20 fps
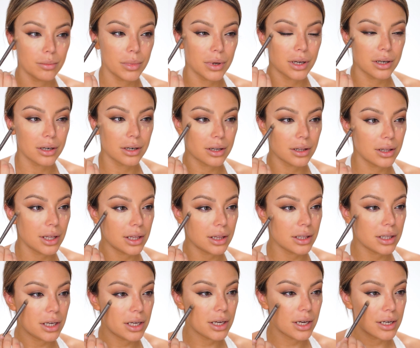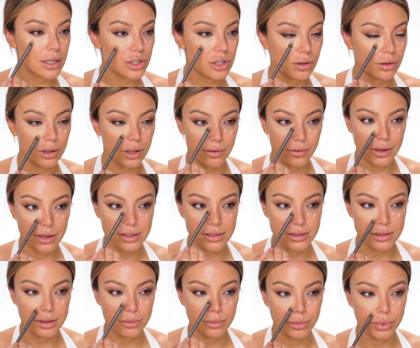But lately, I do love a
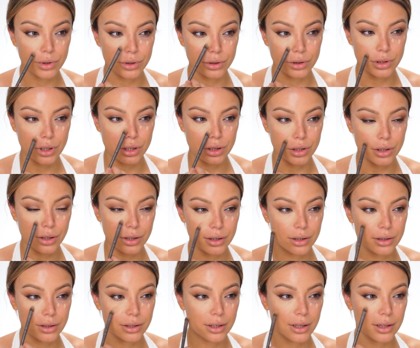simple look